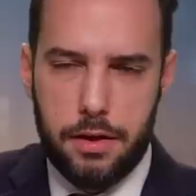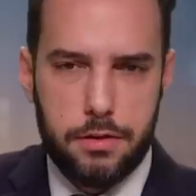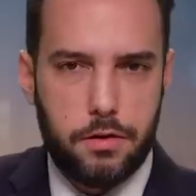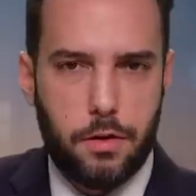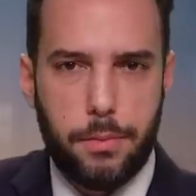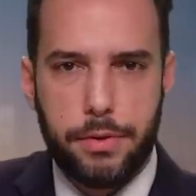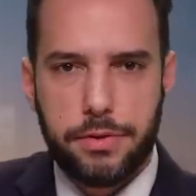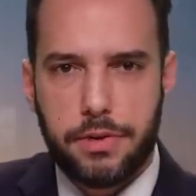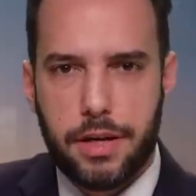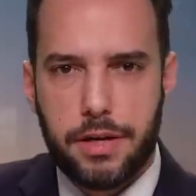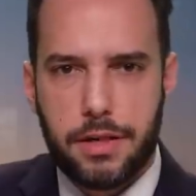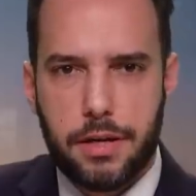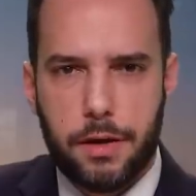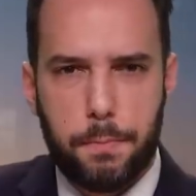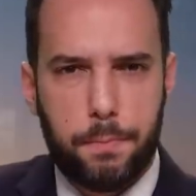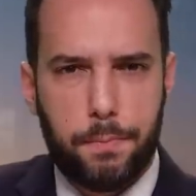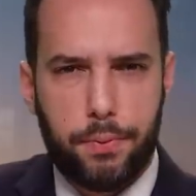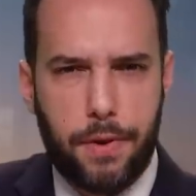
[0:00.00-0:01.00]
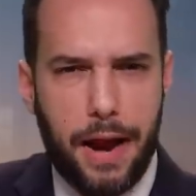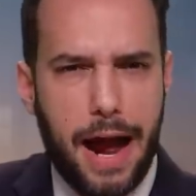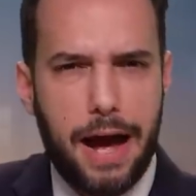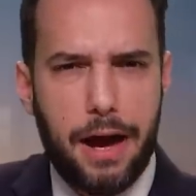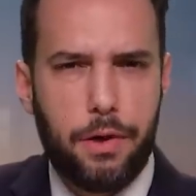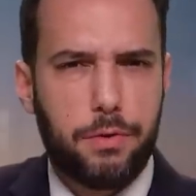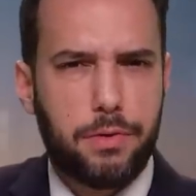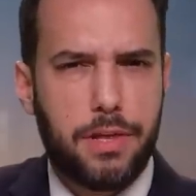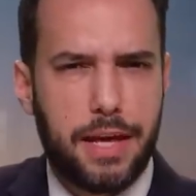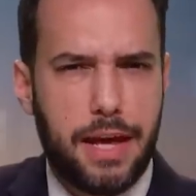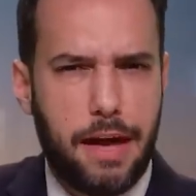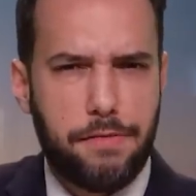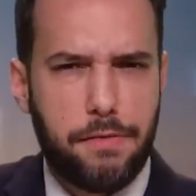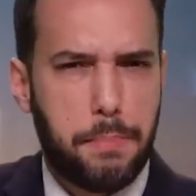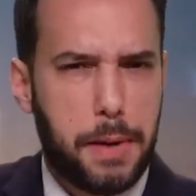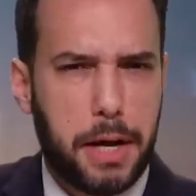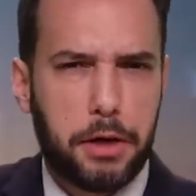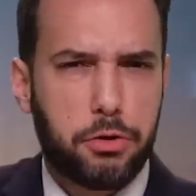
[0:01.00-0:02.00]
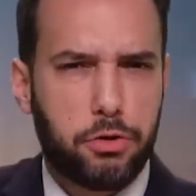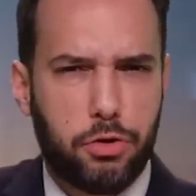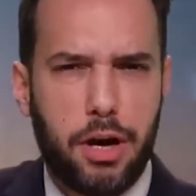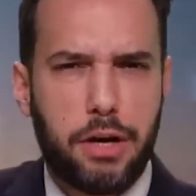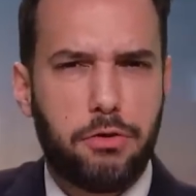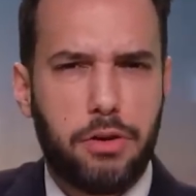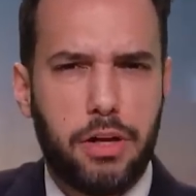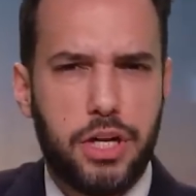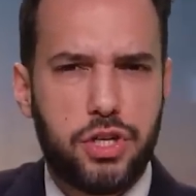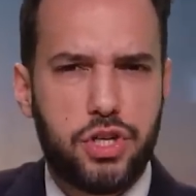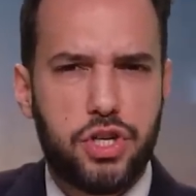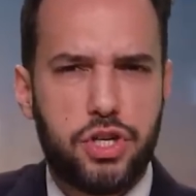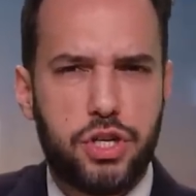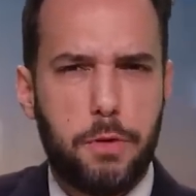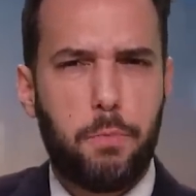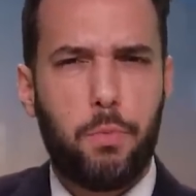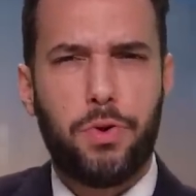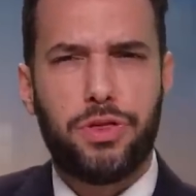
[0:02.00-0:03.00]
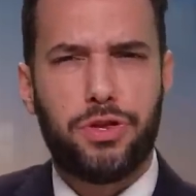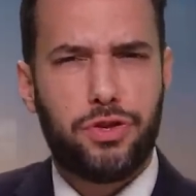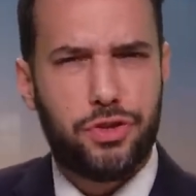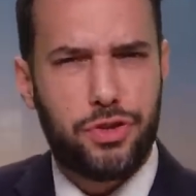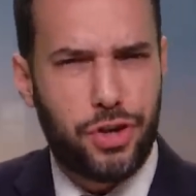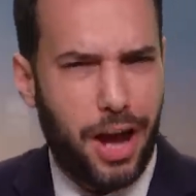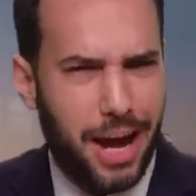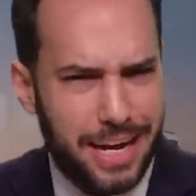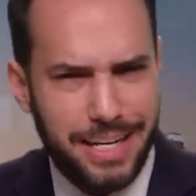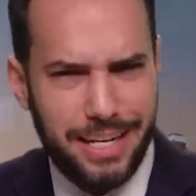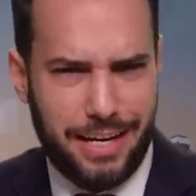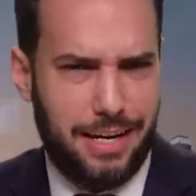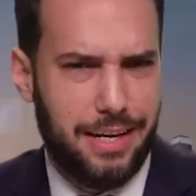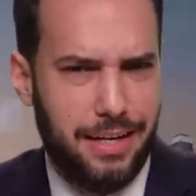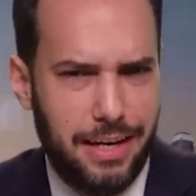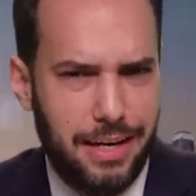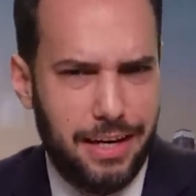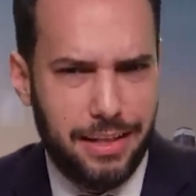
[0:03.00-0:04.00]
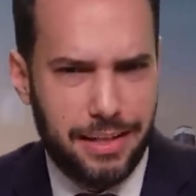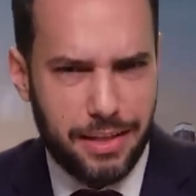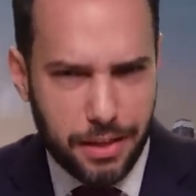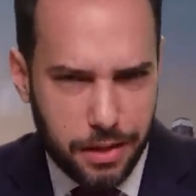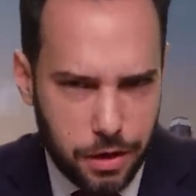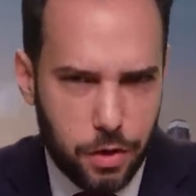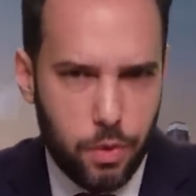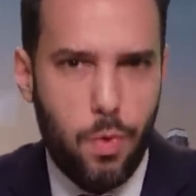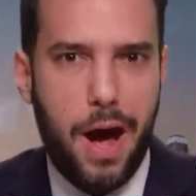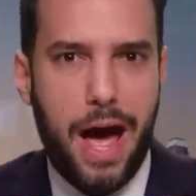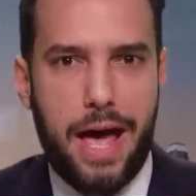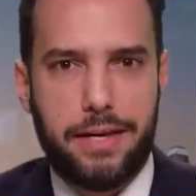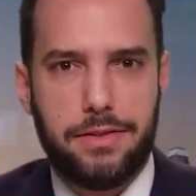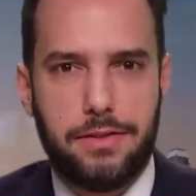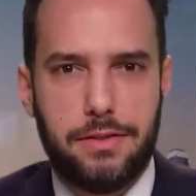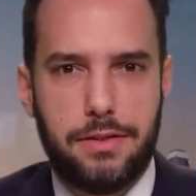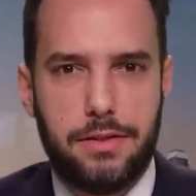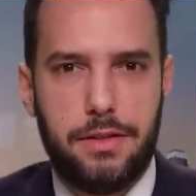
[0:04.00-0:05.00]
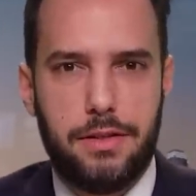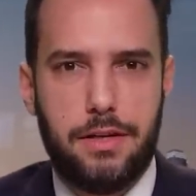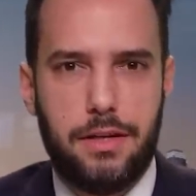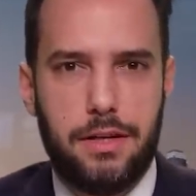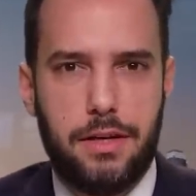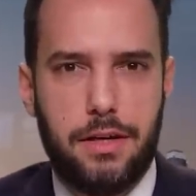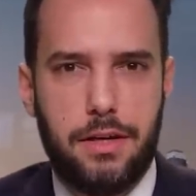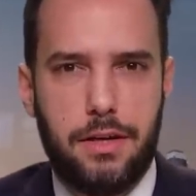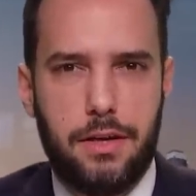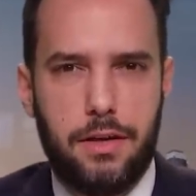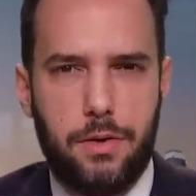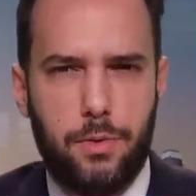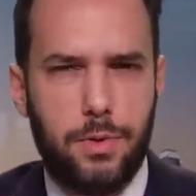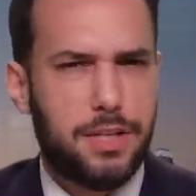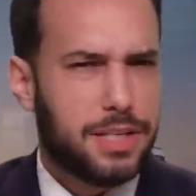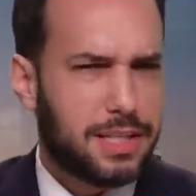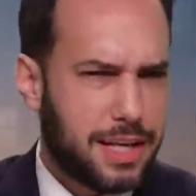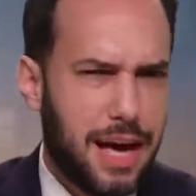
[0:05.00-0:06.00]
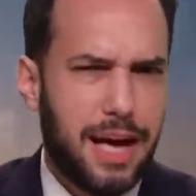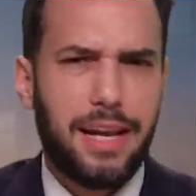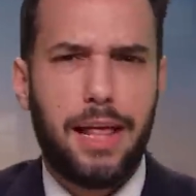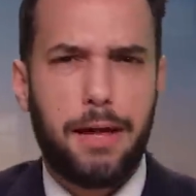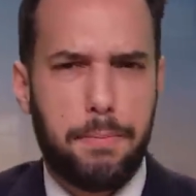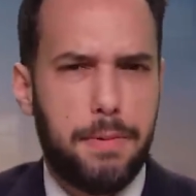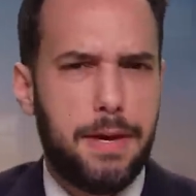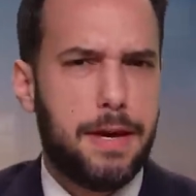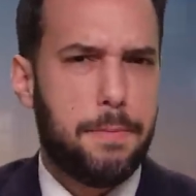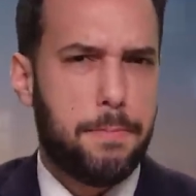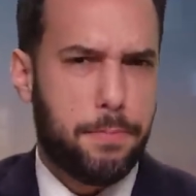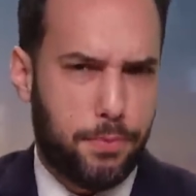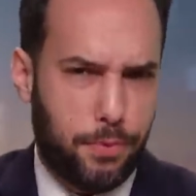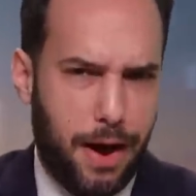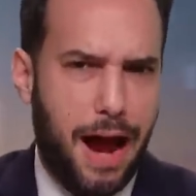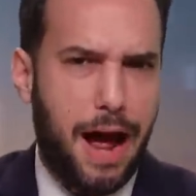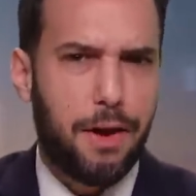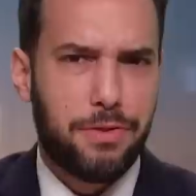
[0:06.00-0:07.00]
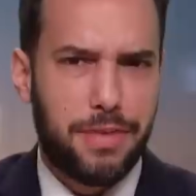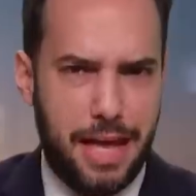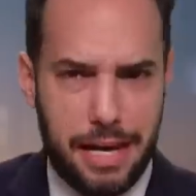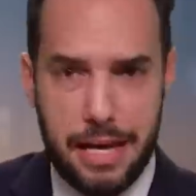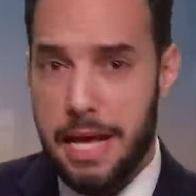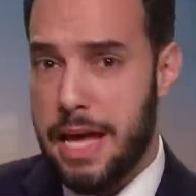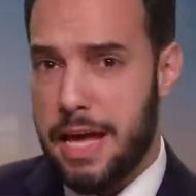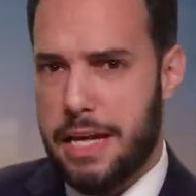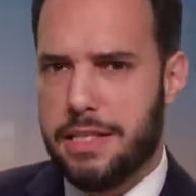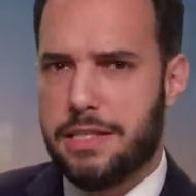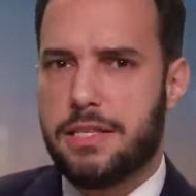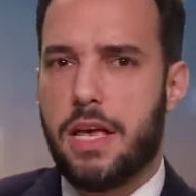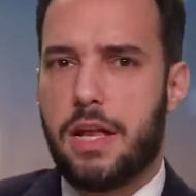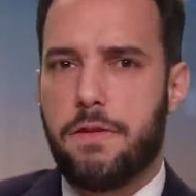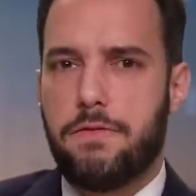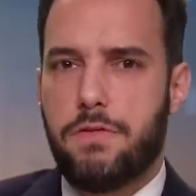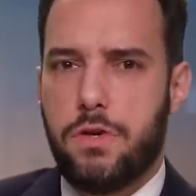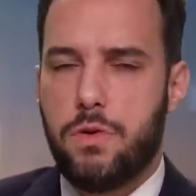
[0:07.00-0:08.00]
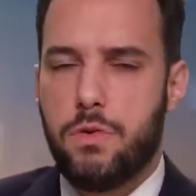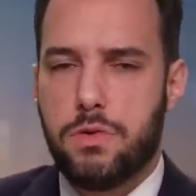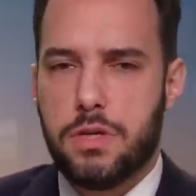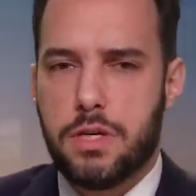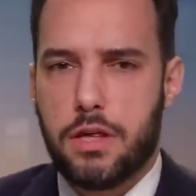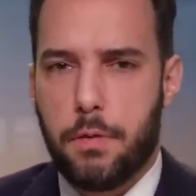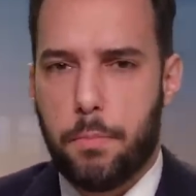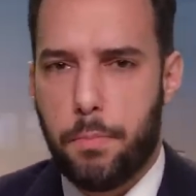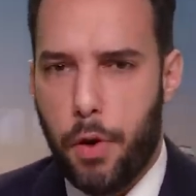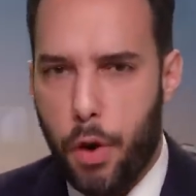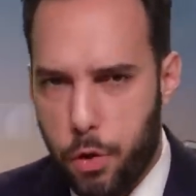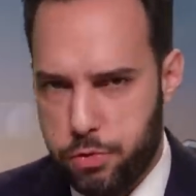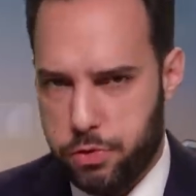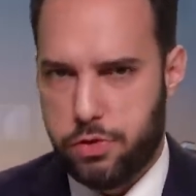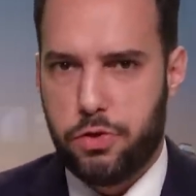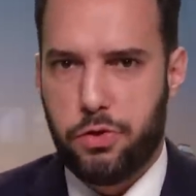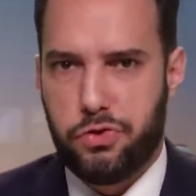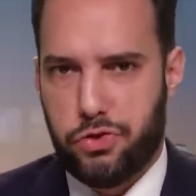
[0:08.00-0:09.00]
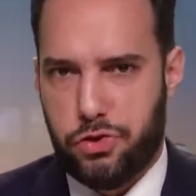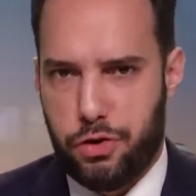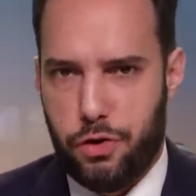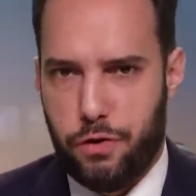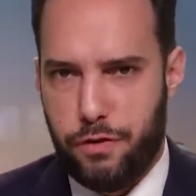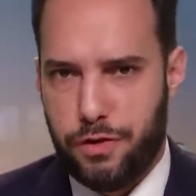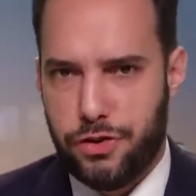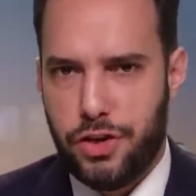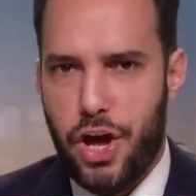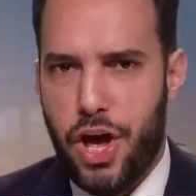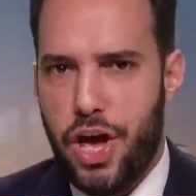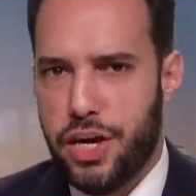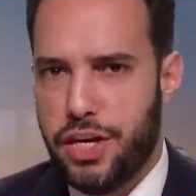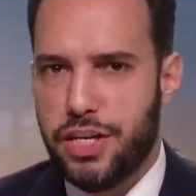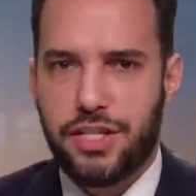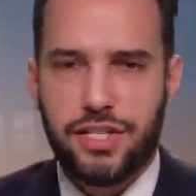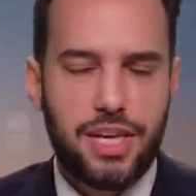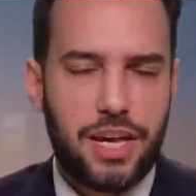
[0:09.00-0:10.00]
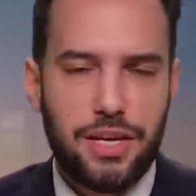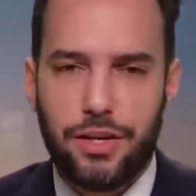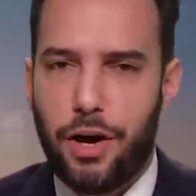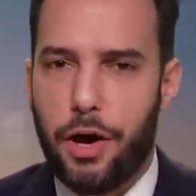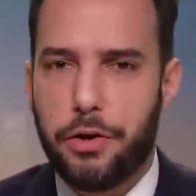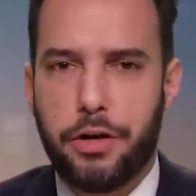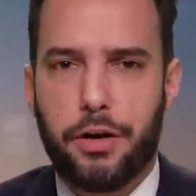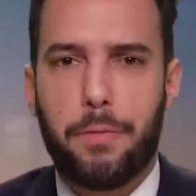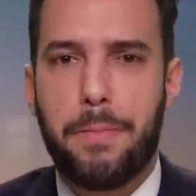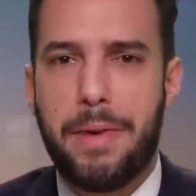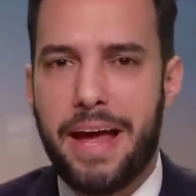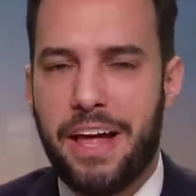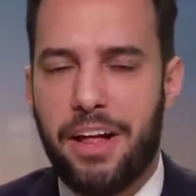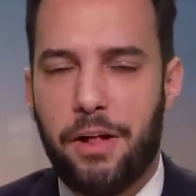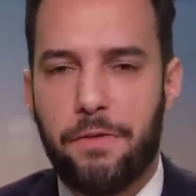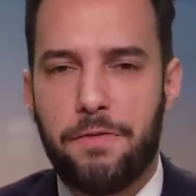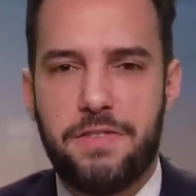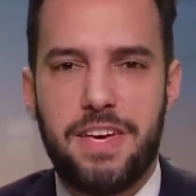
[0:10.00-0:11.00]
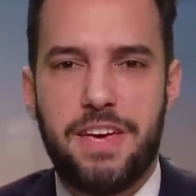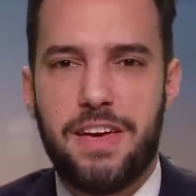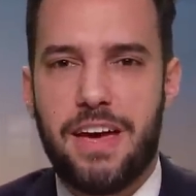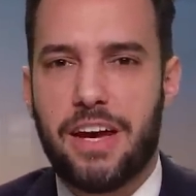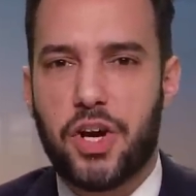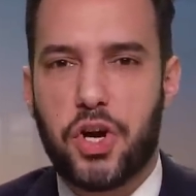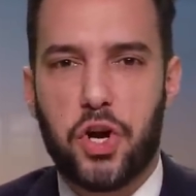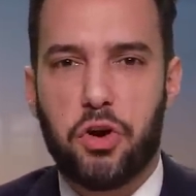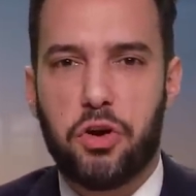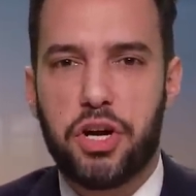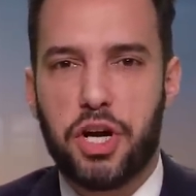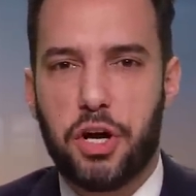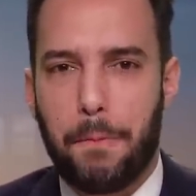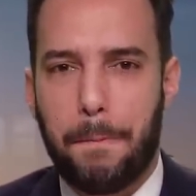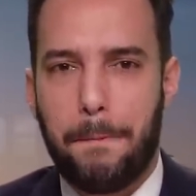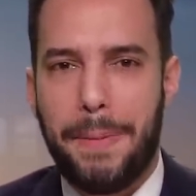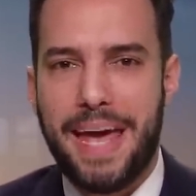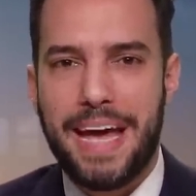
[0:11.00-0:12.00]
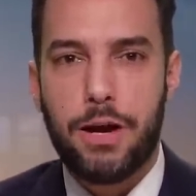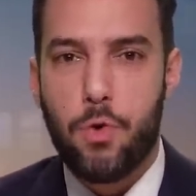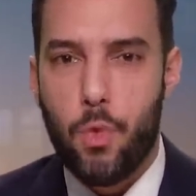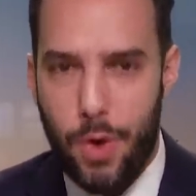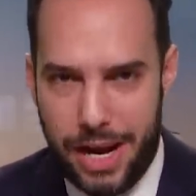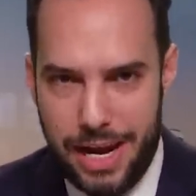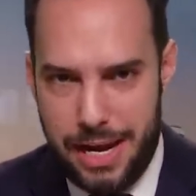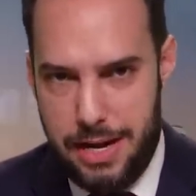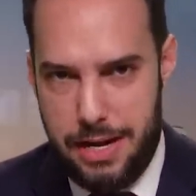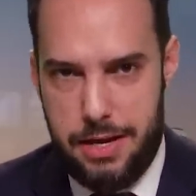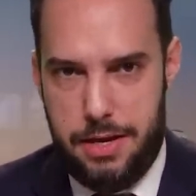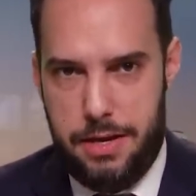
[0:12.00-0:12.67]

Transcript: It's almost like they're proud they have a better trade relationship with China than the US, which is kind of like being proud that instead of using the postal service, you send all your mail via courier penguin.